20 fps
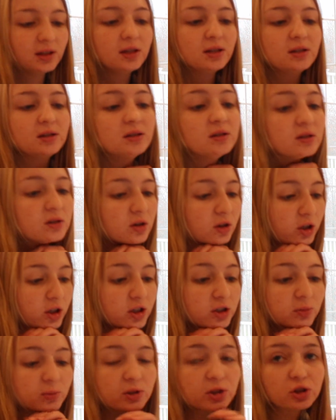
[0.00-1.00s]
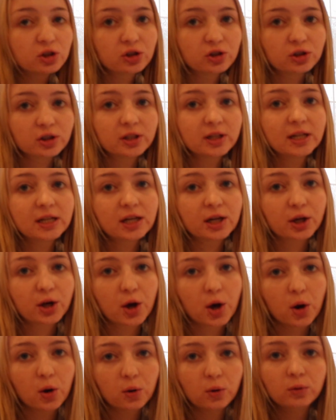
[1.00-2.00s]
these Christmas tree
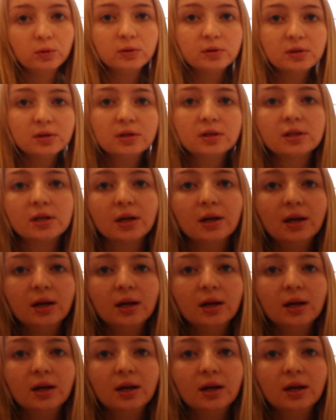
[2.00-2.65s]
cones.